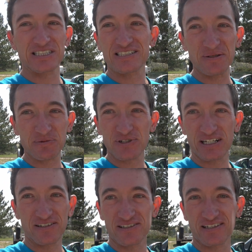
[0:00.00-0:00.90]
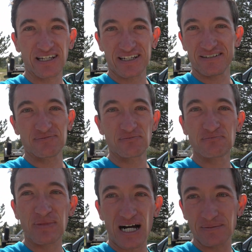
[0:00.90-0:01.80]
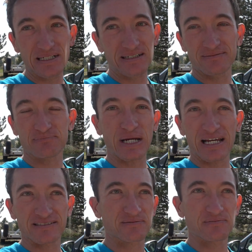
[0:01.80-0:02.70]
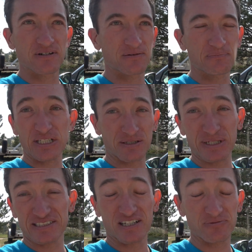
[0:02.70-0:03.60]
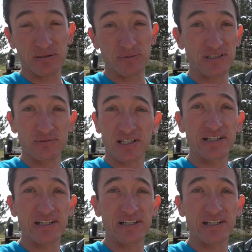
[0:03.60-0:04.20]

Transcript: this Jeep trail and mobbing past a bunch of pissed off people. It was